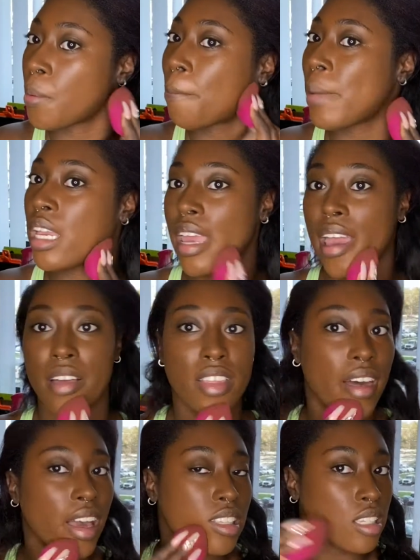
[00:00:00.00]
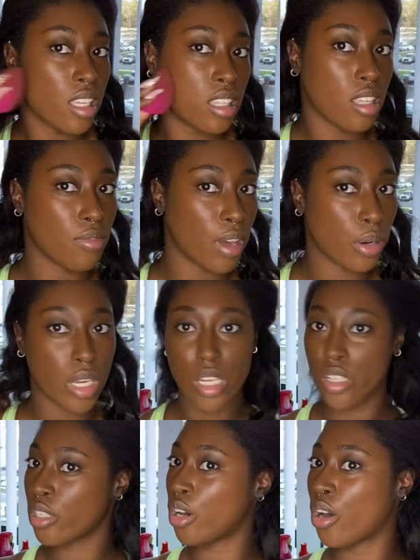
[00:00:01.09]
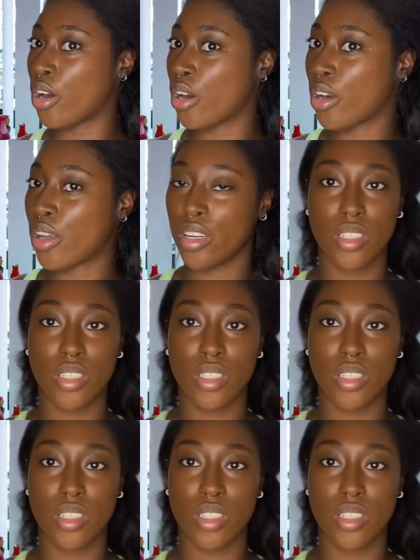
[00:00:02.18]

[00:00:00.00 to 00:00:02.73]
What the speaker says: But yeah, that's the foundation on.